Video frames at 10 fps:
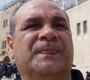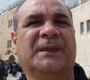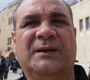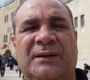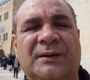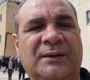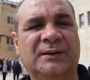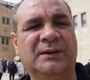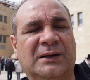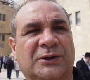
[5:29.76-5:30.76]

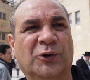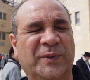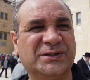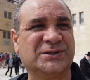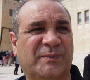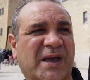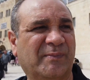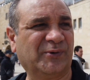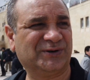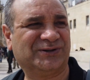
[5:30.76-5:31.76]
little pieces of
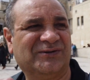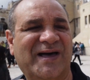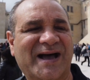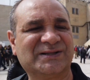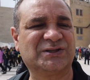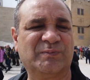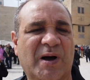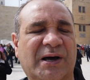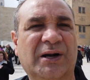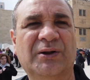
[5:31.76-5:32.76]
paper to that
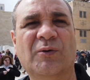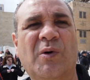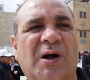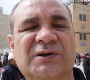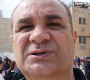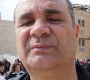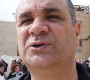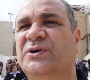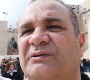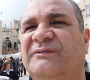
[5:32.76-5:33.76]
spot on the wall? So let me
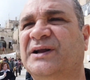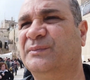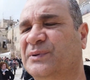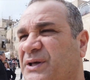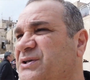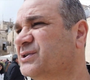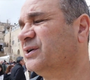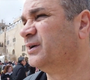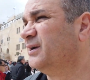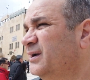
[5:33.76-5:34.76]
try to find a place
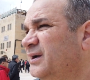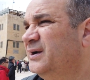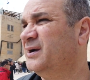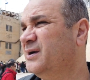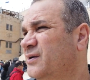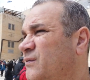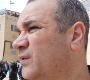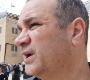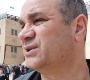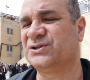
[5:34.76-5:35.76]
here
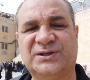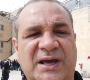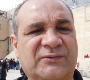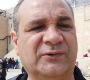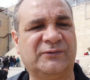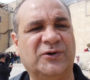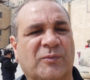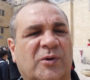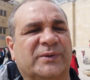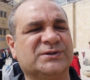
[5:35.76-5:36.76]
where I can just stand for a few
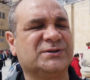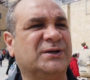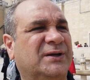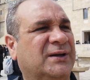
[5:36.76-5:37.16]
moments,